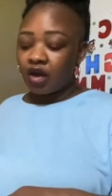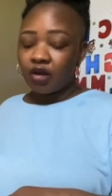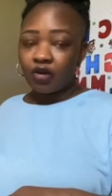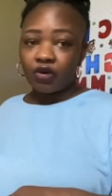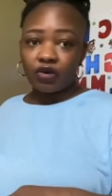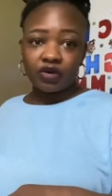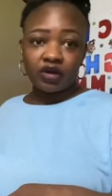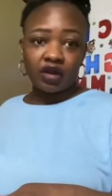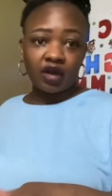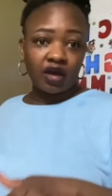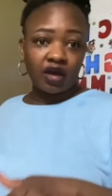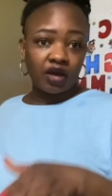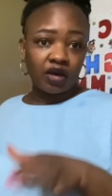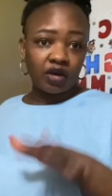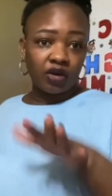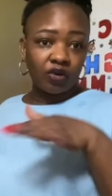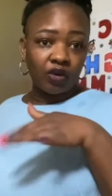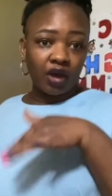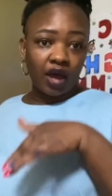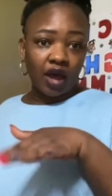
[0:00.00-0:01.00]
on
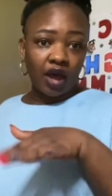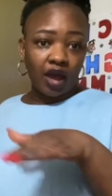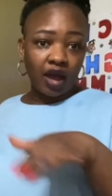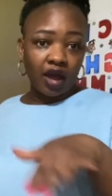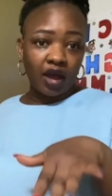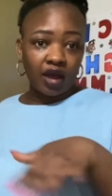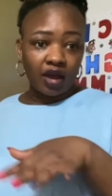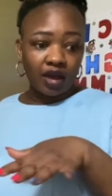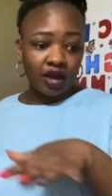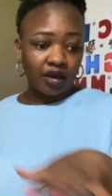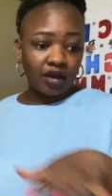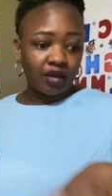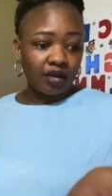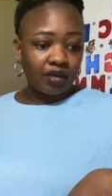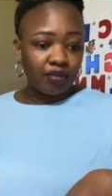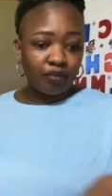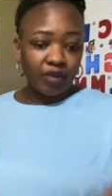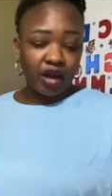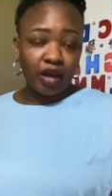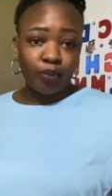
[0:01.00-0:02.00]
how I
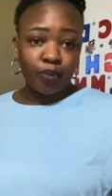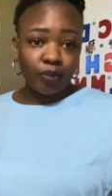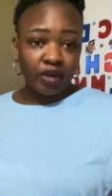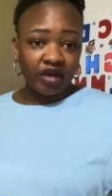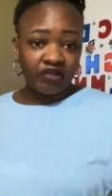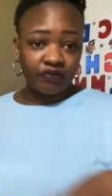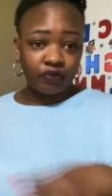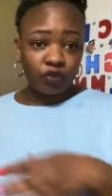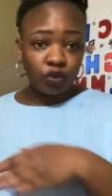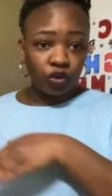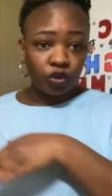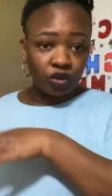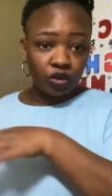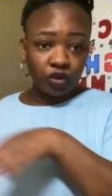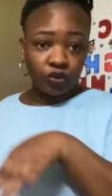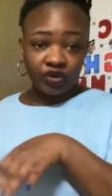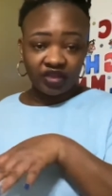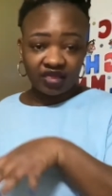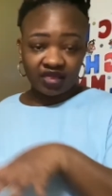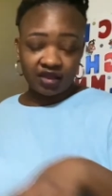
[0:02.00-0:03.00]
mop my floor
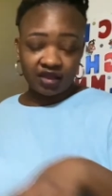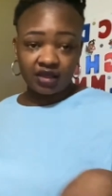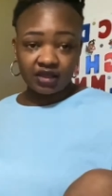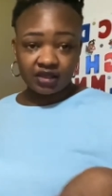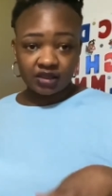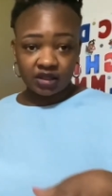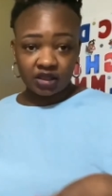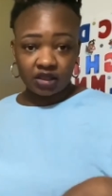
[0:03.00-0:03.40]
with this.